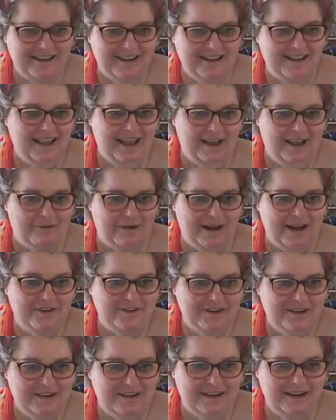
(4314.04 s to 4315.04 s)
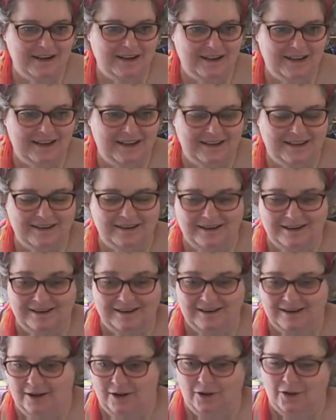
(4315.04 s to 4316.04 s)
these outrageous things.
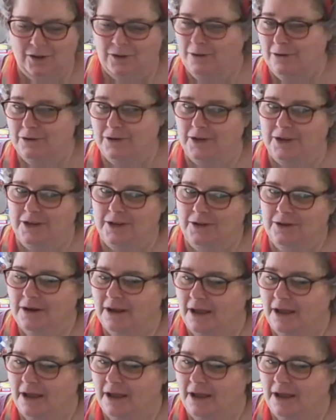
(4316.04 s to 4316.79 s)
Do you